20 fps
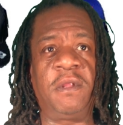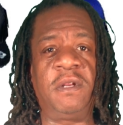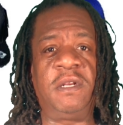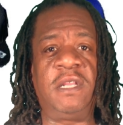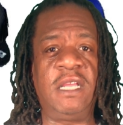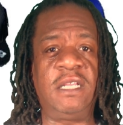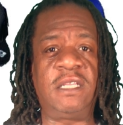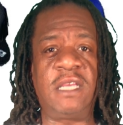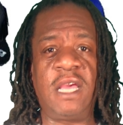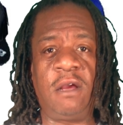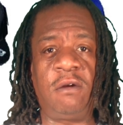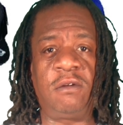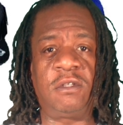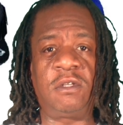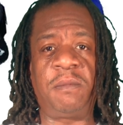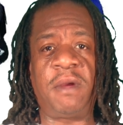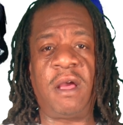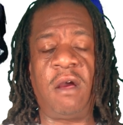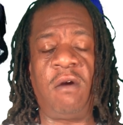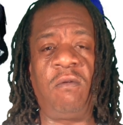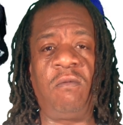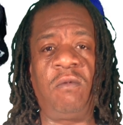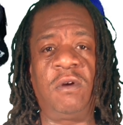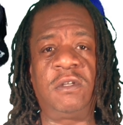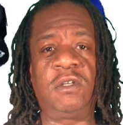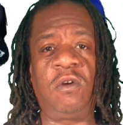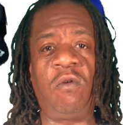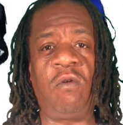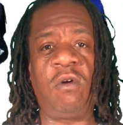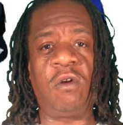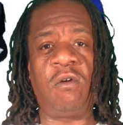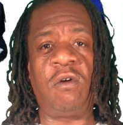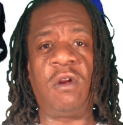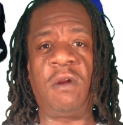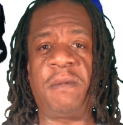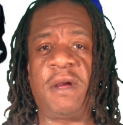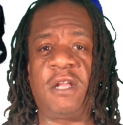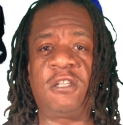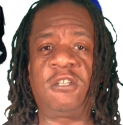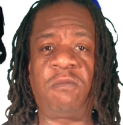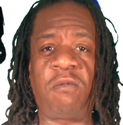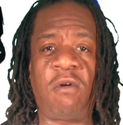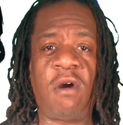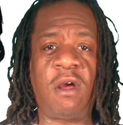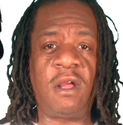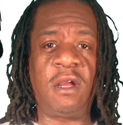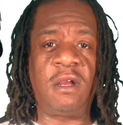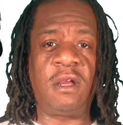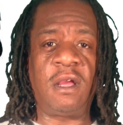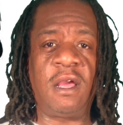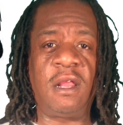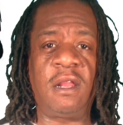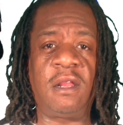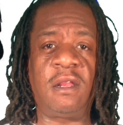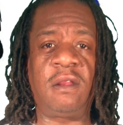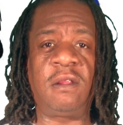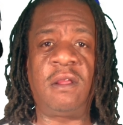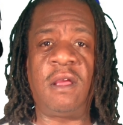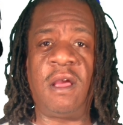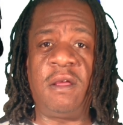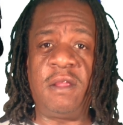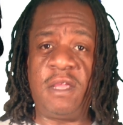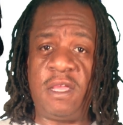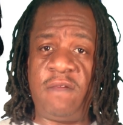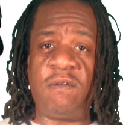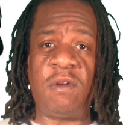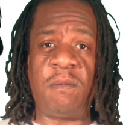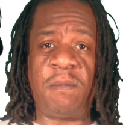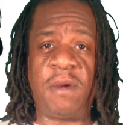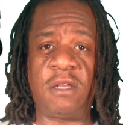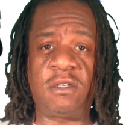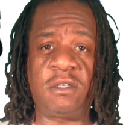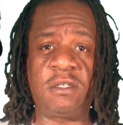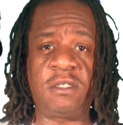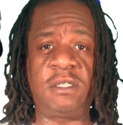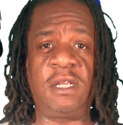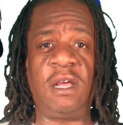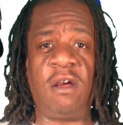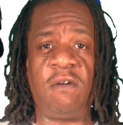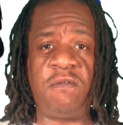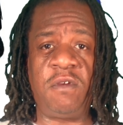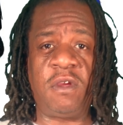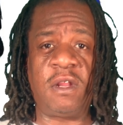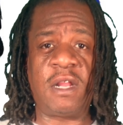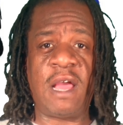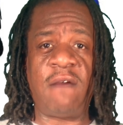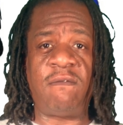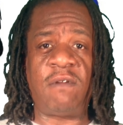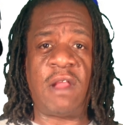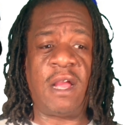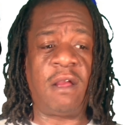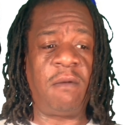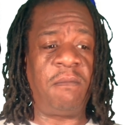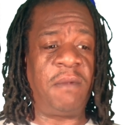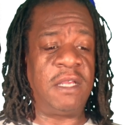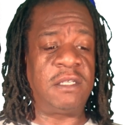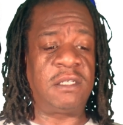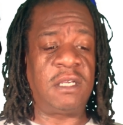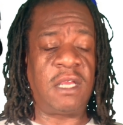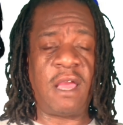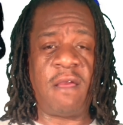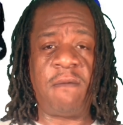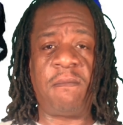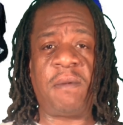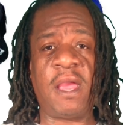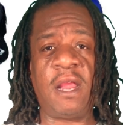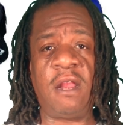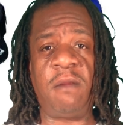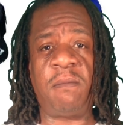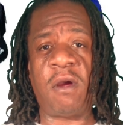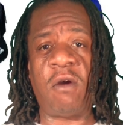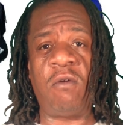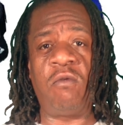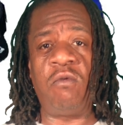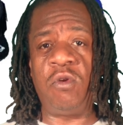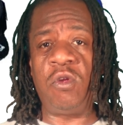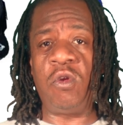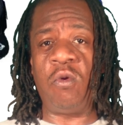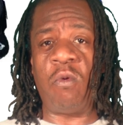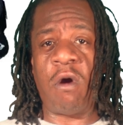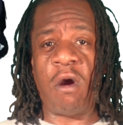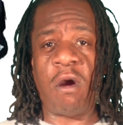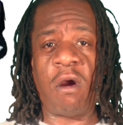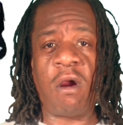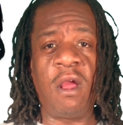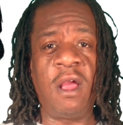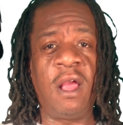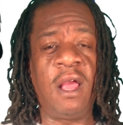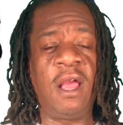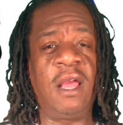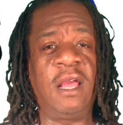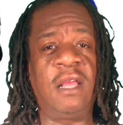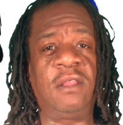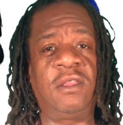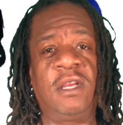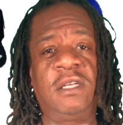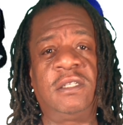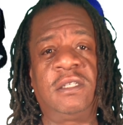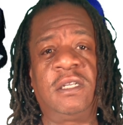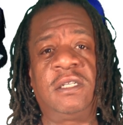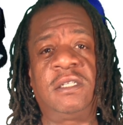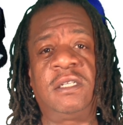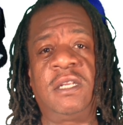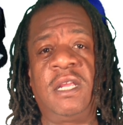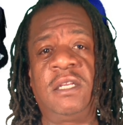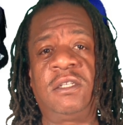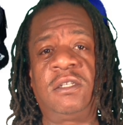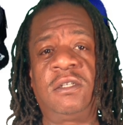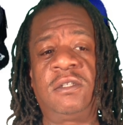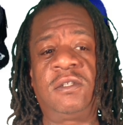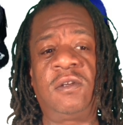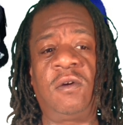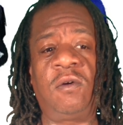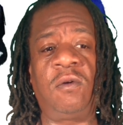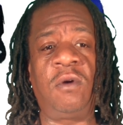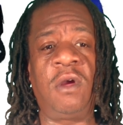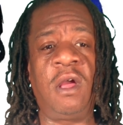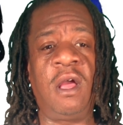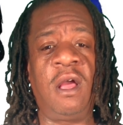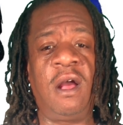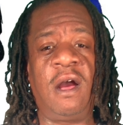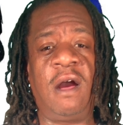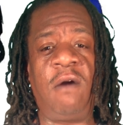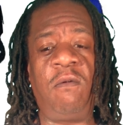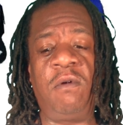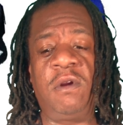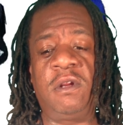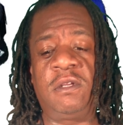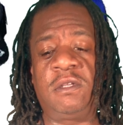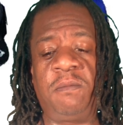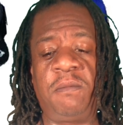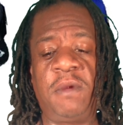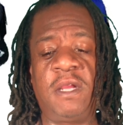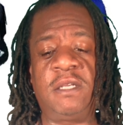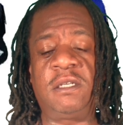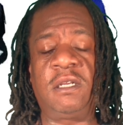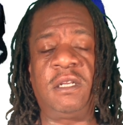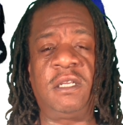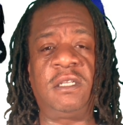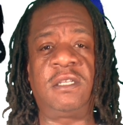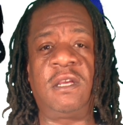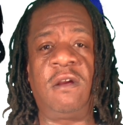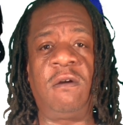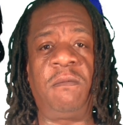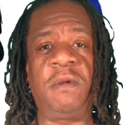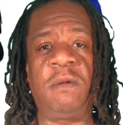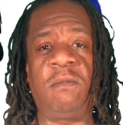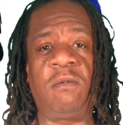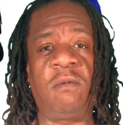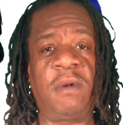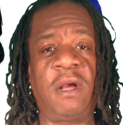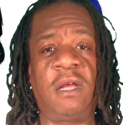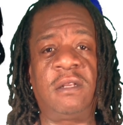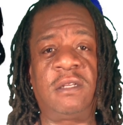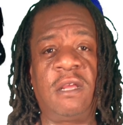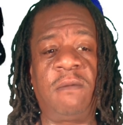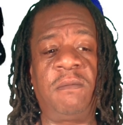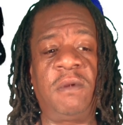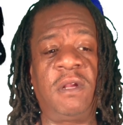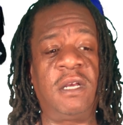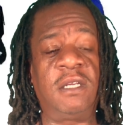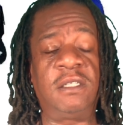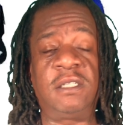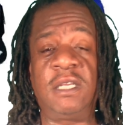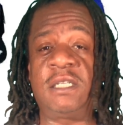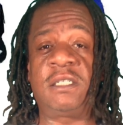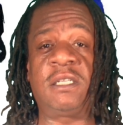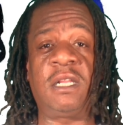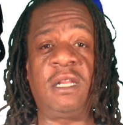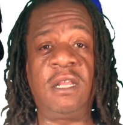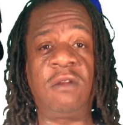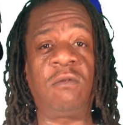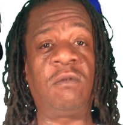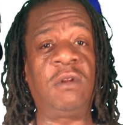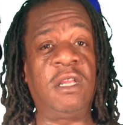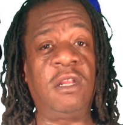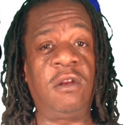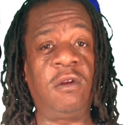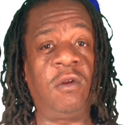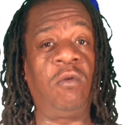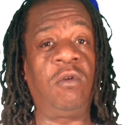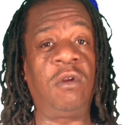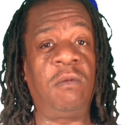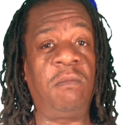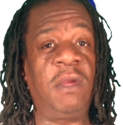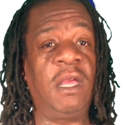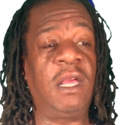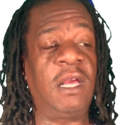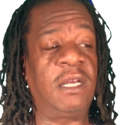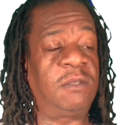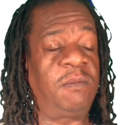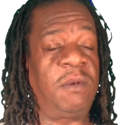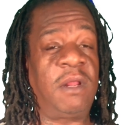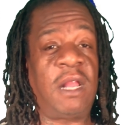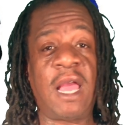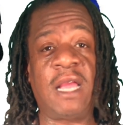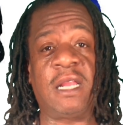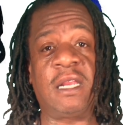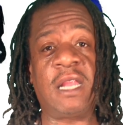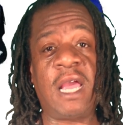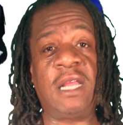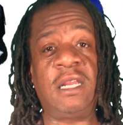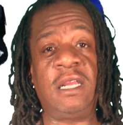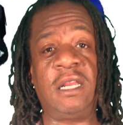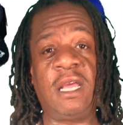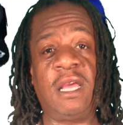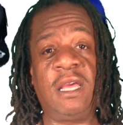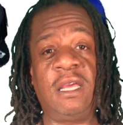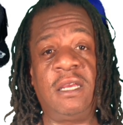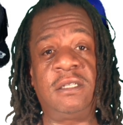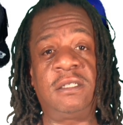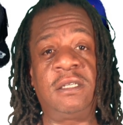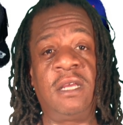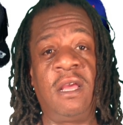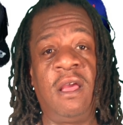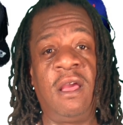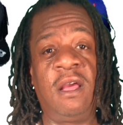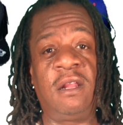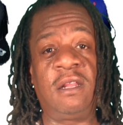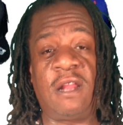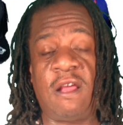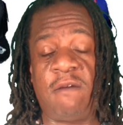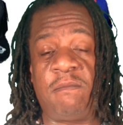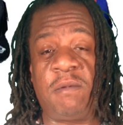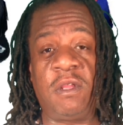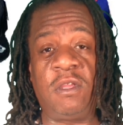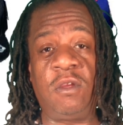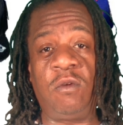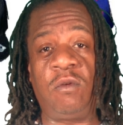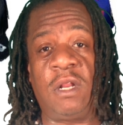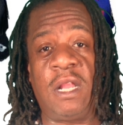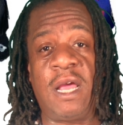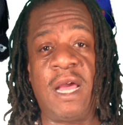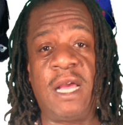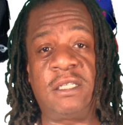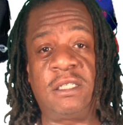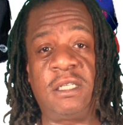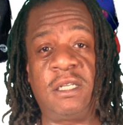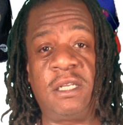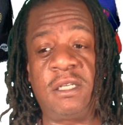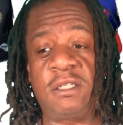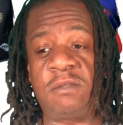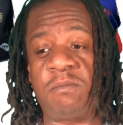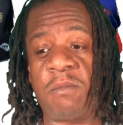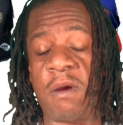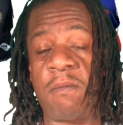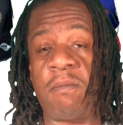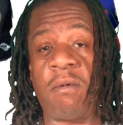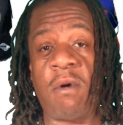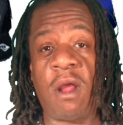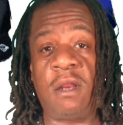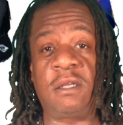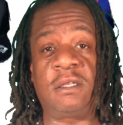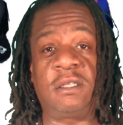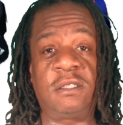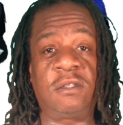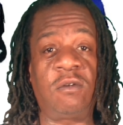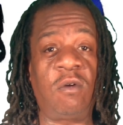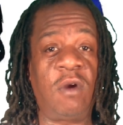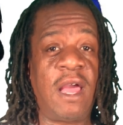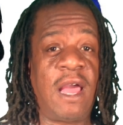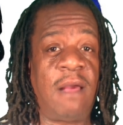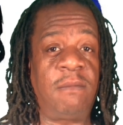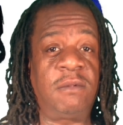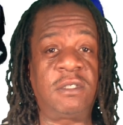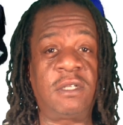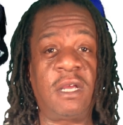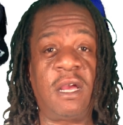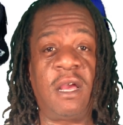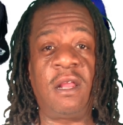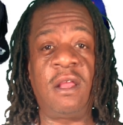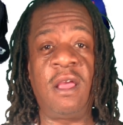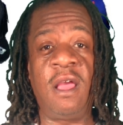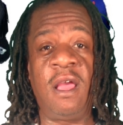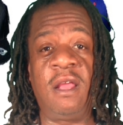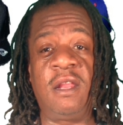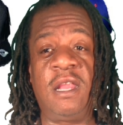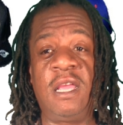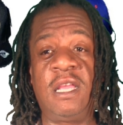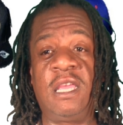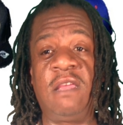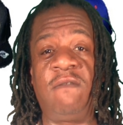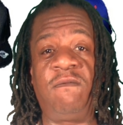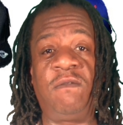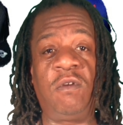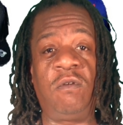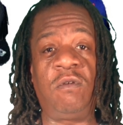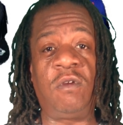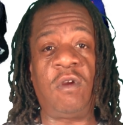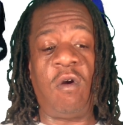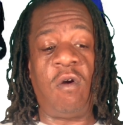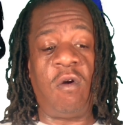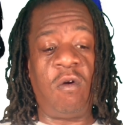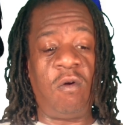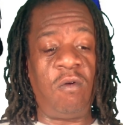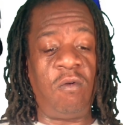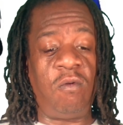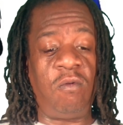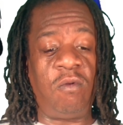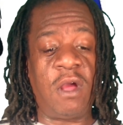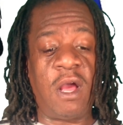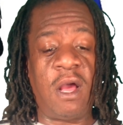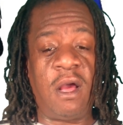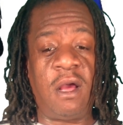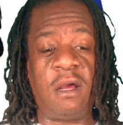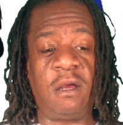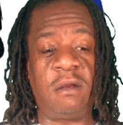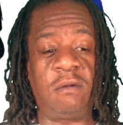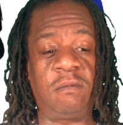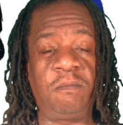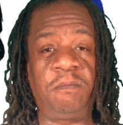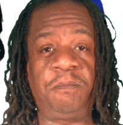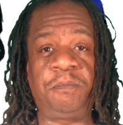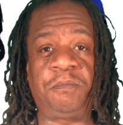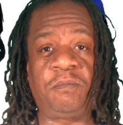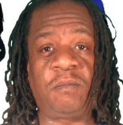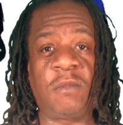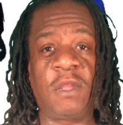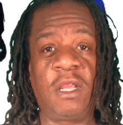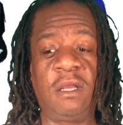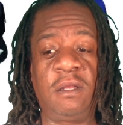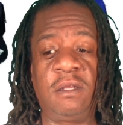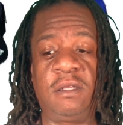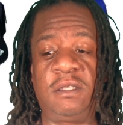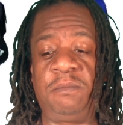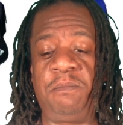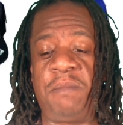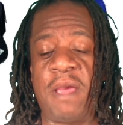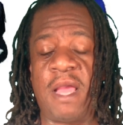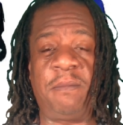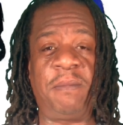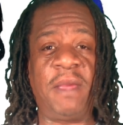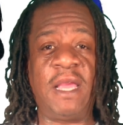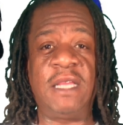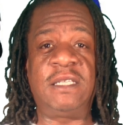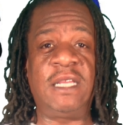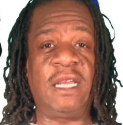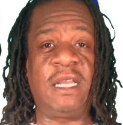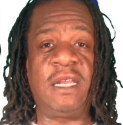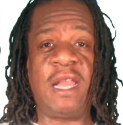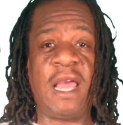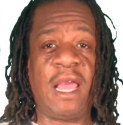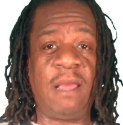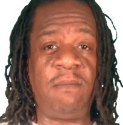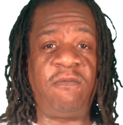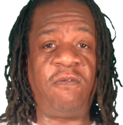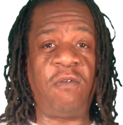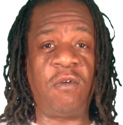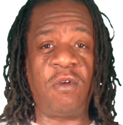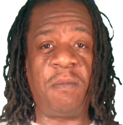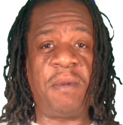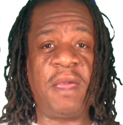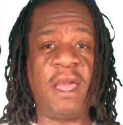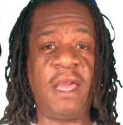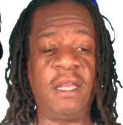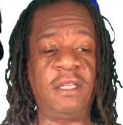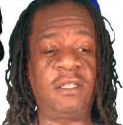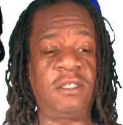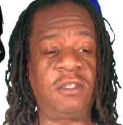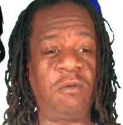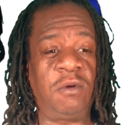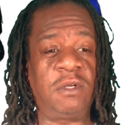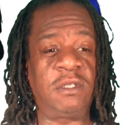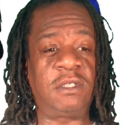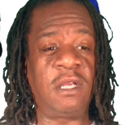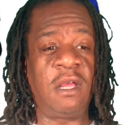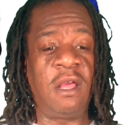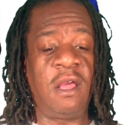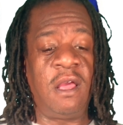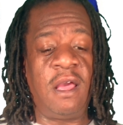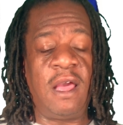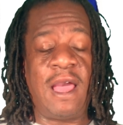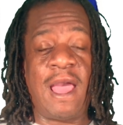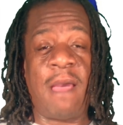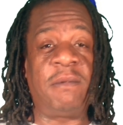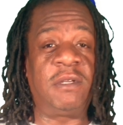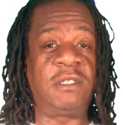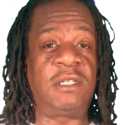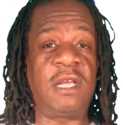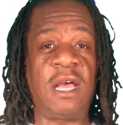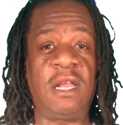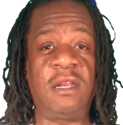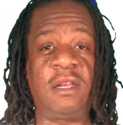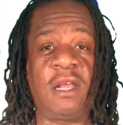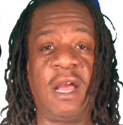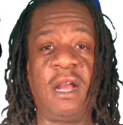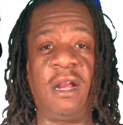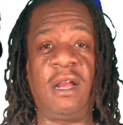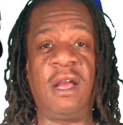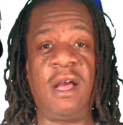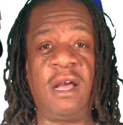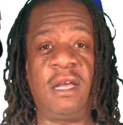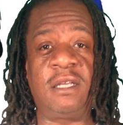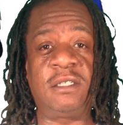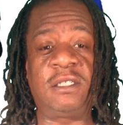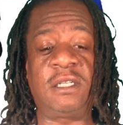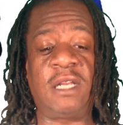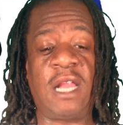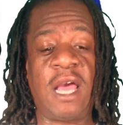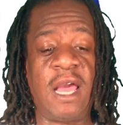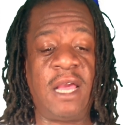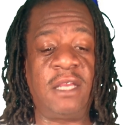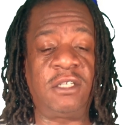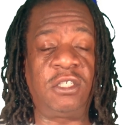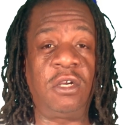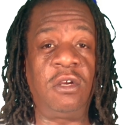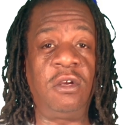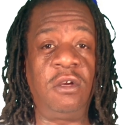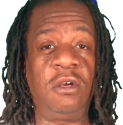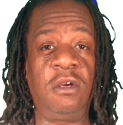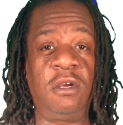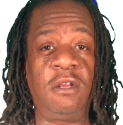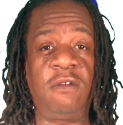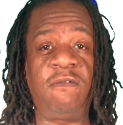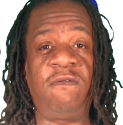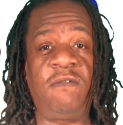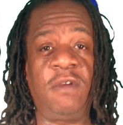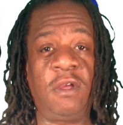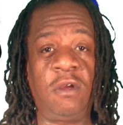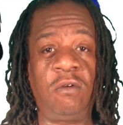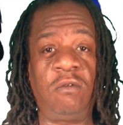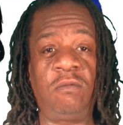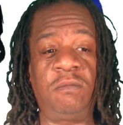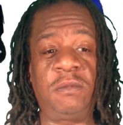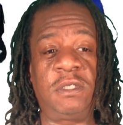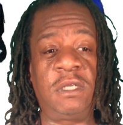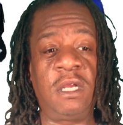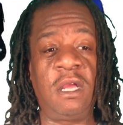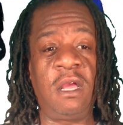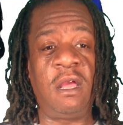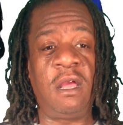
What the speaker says: details about what's going on about your product and even about yourself. You can have like a basic campaign about who you are and things of this nature. So I wanted to basically tell people about that because it's literally new to me. I spent like 90 days that I've been utilizing this. My product is on Amazon. They give you your own basic name for your page. So it's amazon.com/hoodfilms.